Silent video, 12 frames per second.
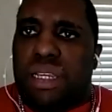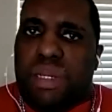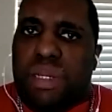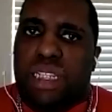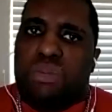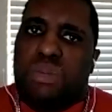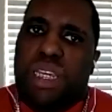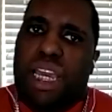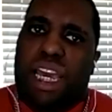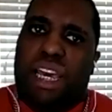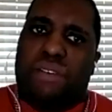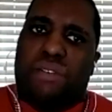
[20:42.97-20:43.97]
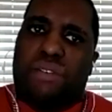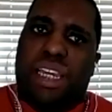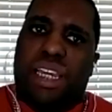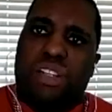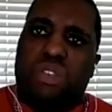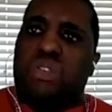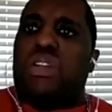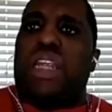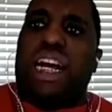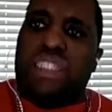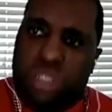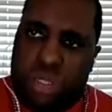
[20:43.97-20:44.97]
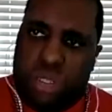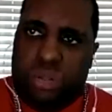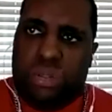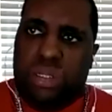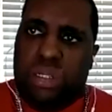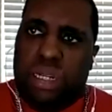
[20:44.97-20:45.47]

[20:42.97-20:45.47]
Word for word: because we have a neurological